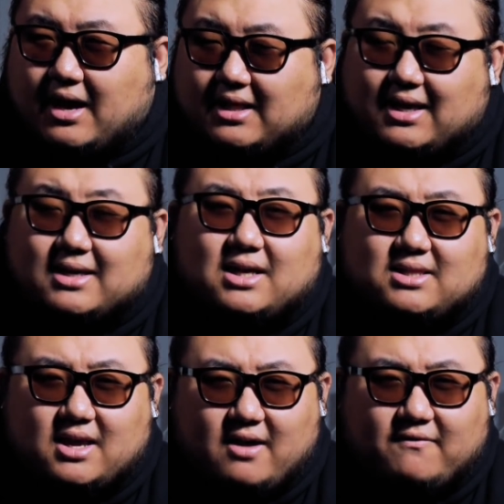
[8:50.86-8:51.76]
I like that
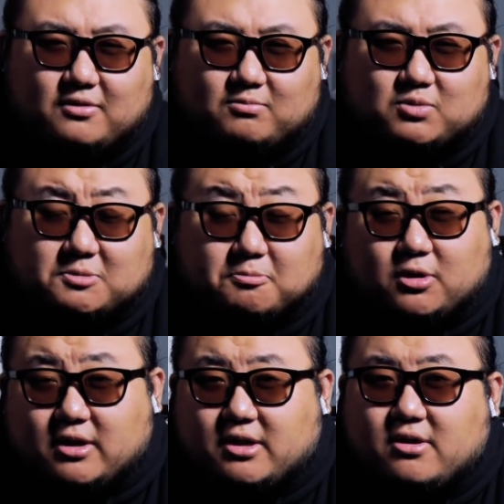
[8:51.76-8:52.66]
the effort was
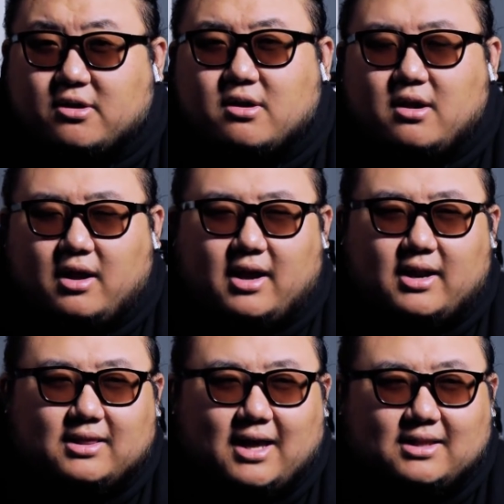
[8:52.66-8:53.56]
put in here, and
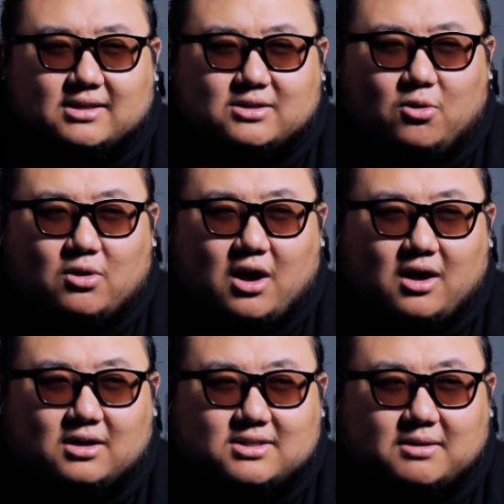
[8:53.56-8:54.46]
I like this whole
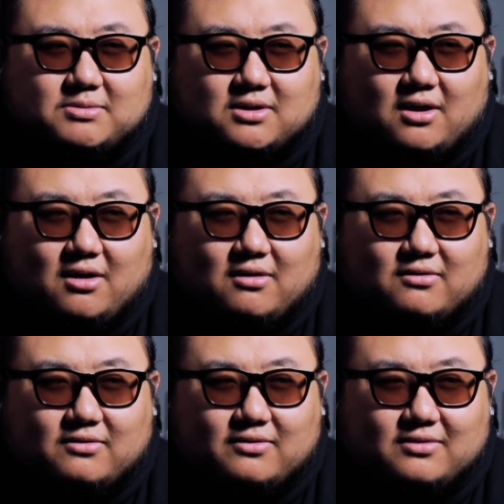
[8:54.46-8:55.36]
concept
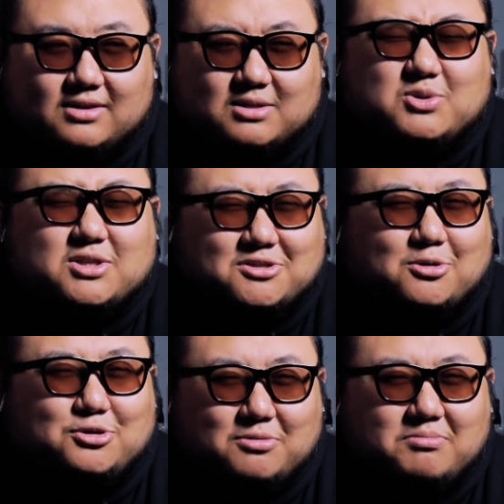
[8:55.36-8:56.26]
of, this was a
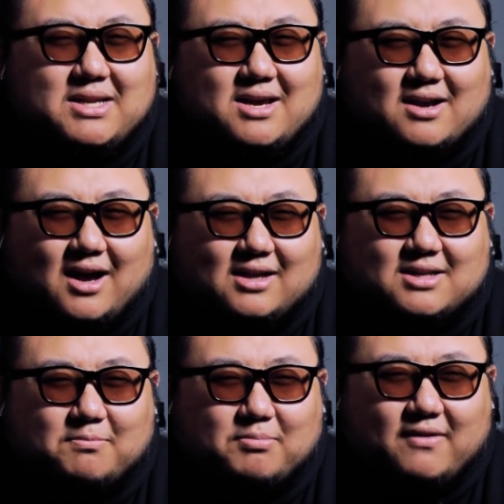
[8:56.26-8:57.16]
social media
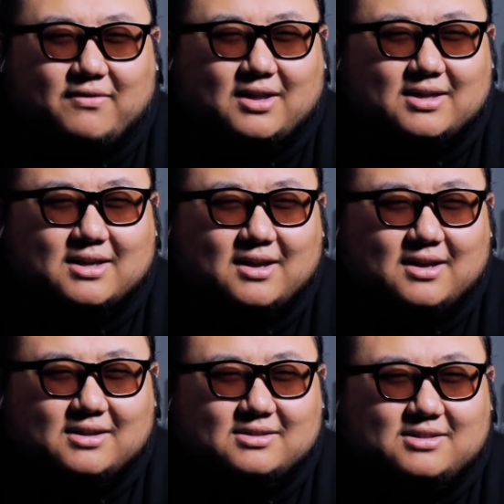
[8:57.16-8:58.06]
concept, but I feel like
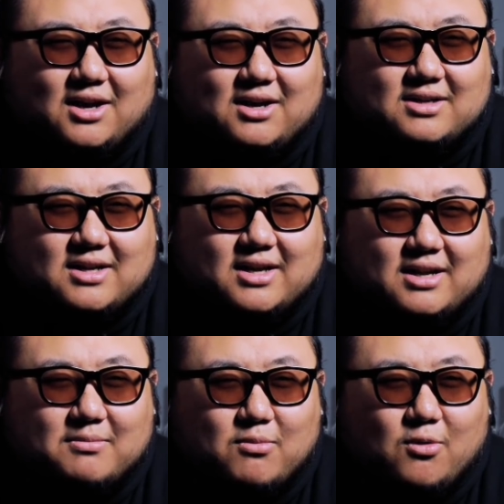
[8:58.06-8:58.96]
done
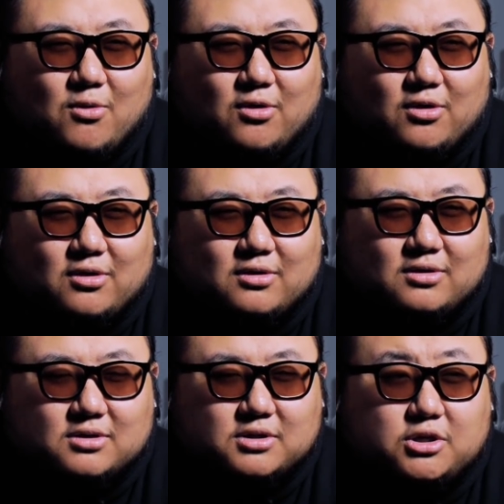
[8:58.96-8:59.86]
in a more
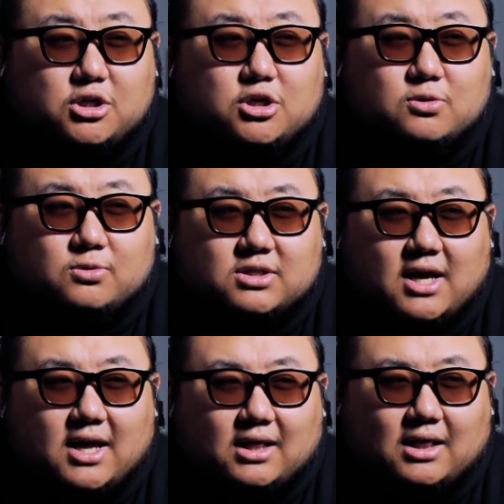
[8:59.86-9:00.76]
cute
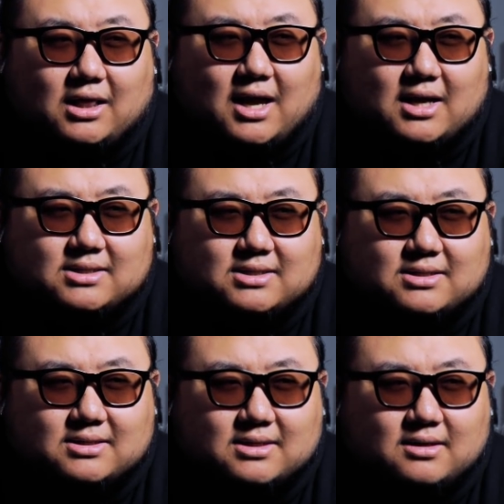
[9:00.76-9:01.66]
and
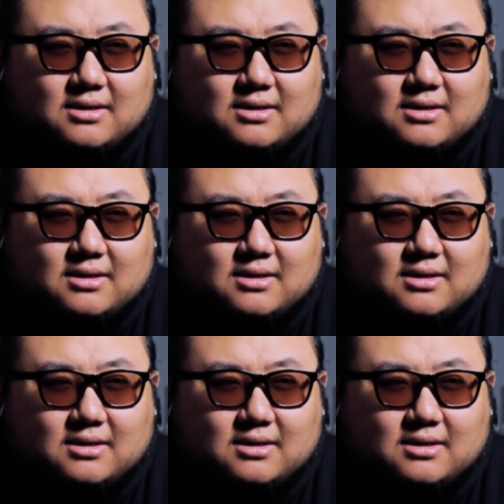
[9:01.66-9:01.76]
less